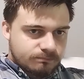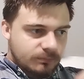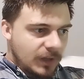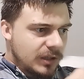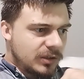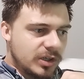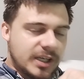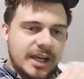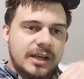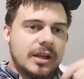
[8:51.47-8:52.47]
Not
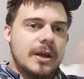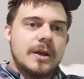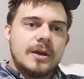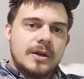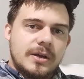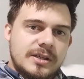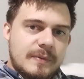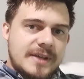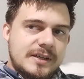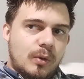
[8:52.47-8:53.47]
again. It's
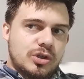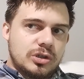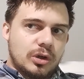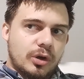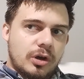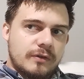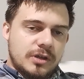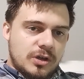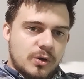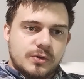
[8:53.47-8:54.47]
amazing what you learn over the
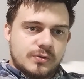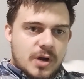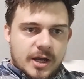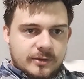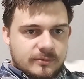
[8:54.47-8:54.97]
years, right?